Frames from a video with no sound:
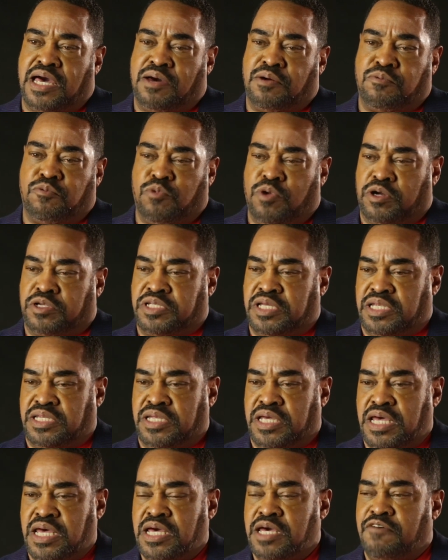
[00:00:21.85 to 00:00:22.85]
I worked
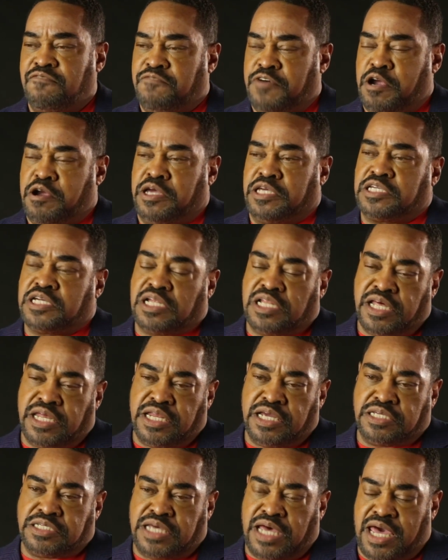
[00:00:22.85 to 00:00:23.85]
in various
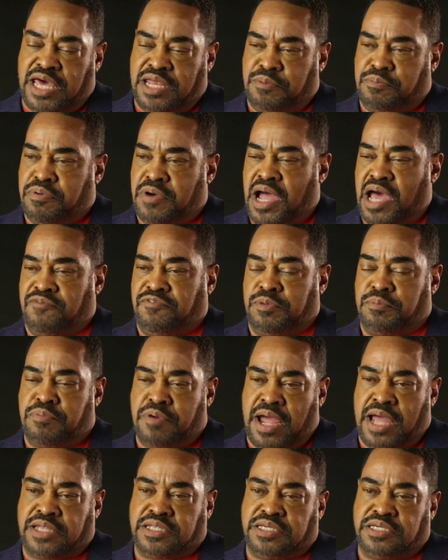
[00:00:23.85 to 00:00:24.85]
clinics. I had a private
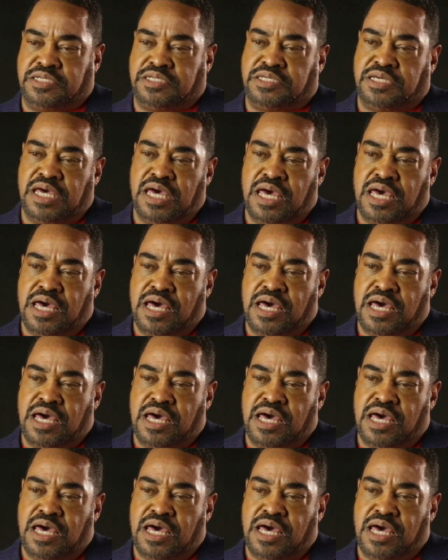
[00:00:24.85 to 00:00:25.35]
practice.